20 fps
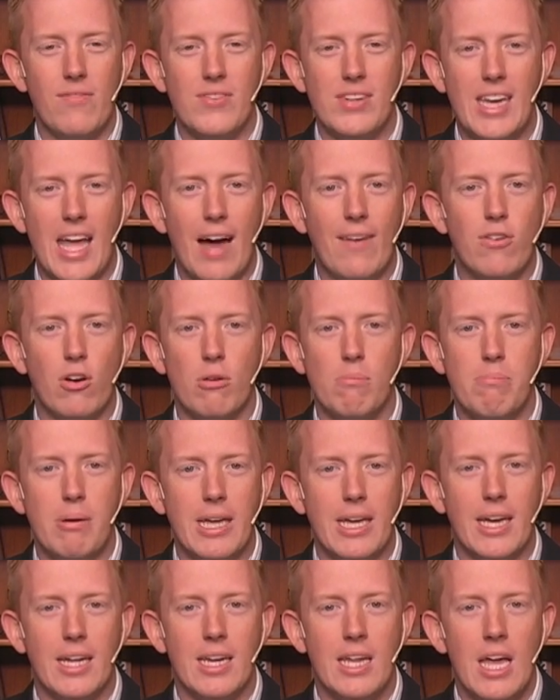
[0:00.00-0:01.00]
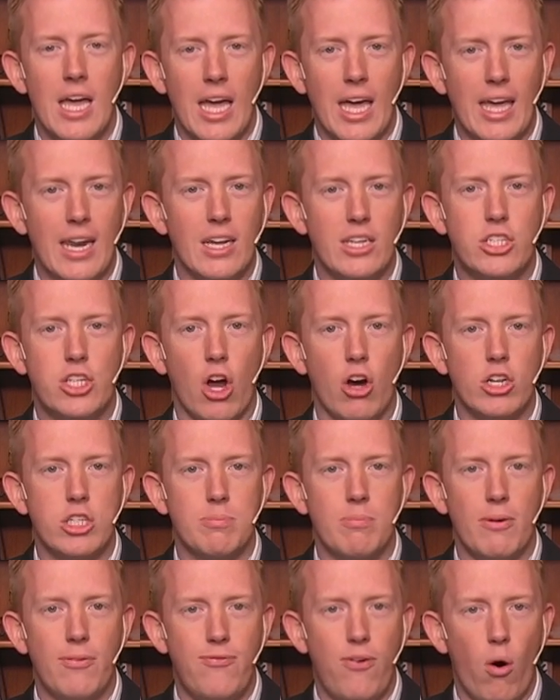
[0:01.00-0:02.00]
never been in a church
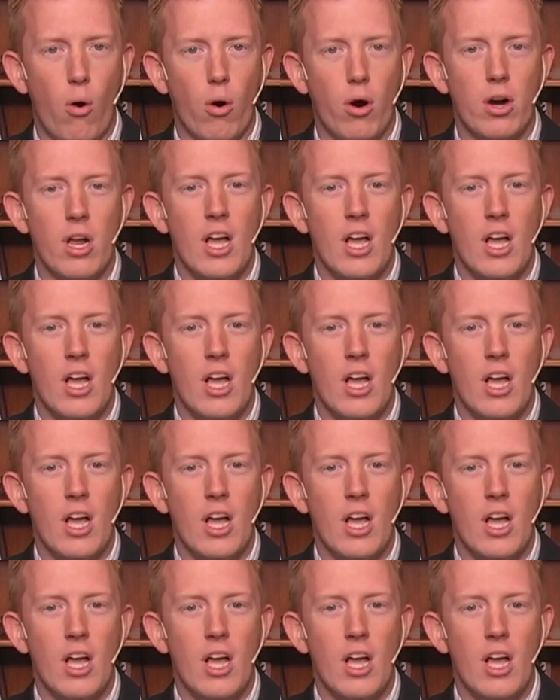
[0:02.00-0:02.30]
before."